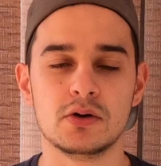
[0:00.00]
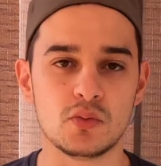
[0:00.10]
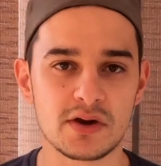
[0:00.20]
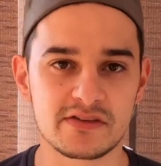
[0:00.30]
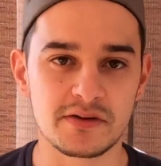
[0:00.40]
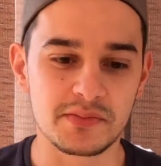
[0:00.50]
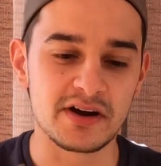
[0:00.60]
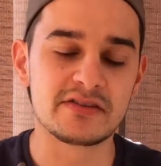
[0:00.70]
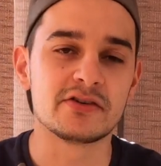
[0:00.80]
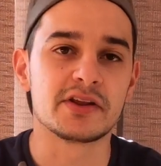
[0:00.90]
What's up,
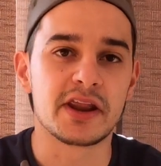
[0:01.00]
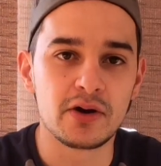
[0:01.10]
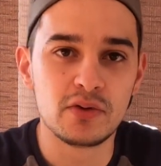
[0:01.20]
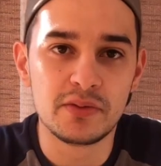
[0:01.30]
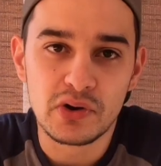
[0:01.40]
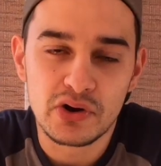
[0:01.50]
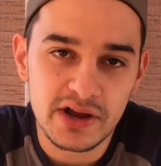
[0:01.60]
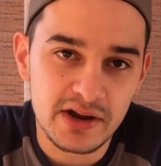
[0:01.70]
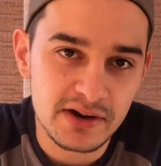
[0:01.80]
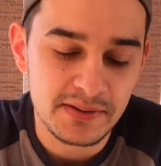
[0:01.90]
guys? So today we'll be
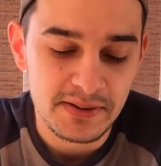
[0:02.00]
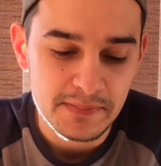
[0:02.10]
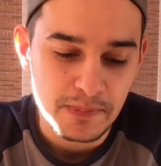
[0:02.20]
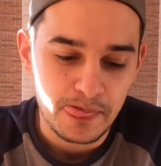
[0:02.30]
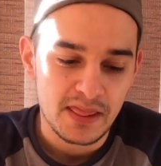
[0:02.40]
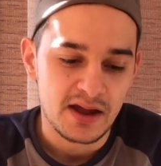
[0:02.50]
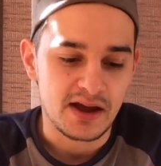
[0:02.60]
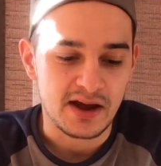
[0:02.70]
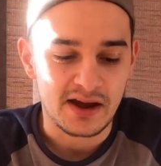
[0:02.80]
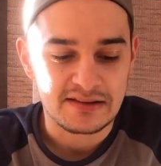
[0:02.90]
looking
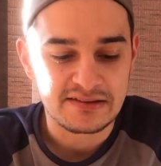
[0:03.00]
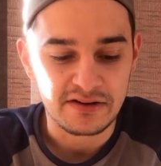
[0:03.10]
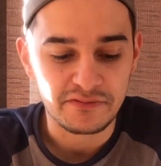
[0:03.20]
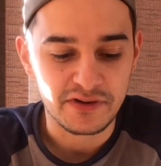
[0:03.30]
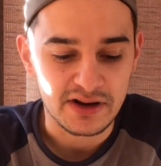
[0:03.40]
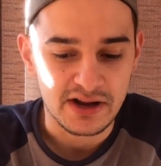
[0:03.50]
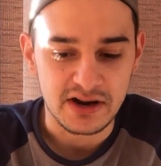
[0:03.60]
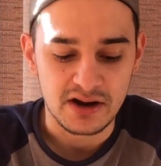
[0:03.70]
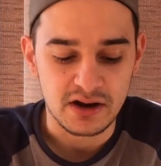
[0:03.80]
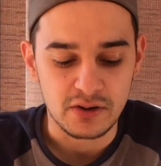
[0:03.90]
at something that
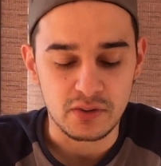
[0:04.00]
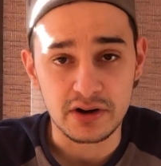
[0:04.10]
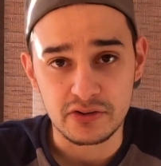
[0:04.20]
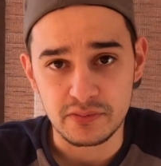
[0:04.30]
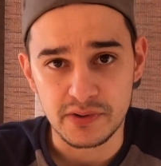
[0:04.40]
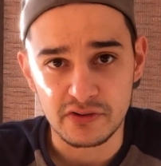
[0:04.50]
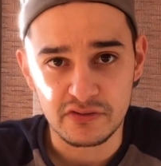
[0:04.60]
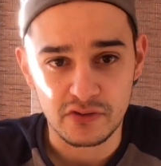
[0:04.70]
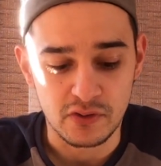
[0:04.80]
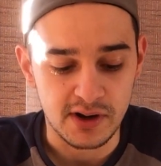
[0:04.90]
I wanted to post
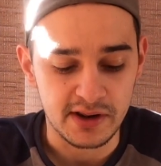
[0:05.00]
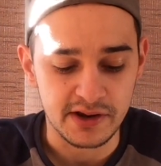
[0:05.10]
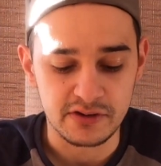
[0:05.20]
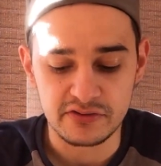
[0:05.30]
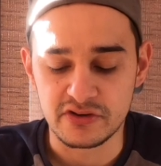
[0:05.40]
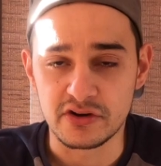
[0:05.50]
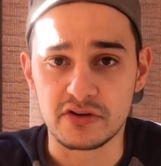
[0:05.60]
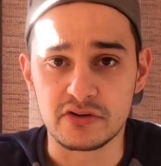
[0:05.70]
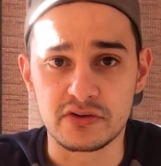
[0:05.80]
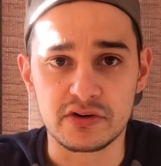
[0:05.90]
for a while now.
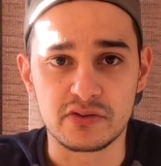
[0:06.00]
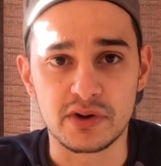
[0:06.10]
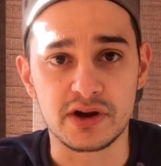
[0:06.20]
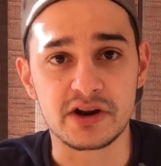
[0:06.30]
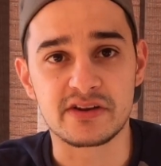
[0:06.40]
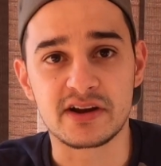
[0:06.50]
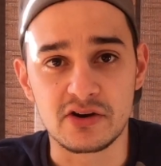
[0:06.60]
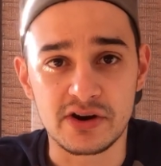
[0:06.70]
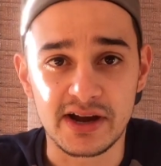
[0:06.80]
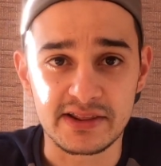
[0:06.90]
So we're going to take a
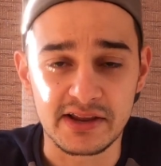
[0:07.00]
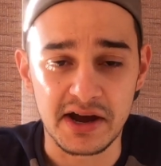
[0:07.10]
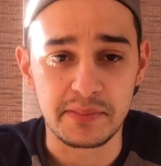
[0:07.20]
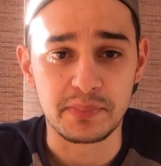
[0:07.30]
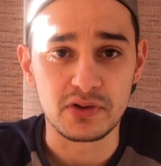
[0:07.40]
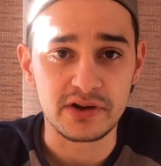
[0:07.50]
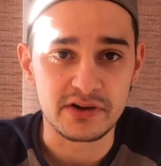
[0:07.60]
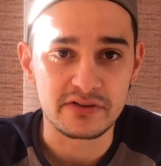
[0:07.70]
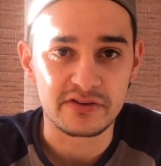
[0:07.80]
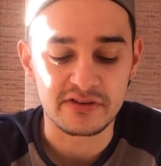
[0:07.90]
look at the Apple
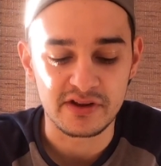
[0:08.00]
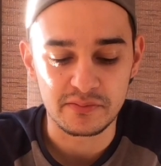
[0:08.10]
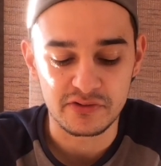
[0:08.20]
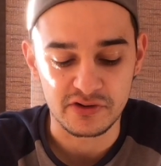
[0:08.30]
ecosystem.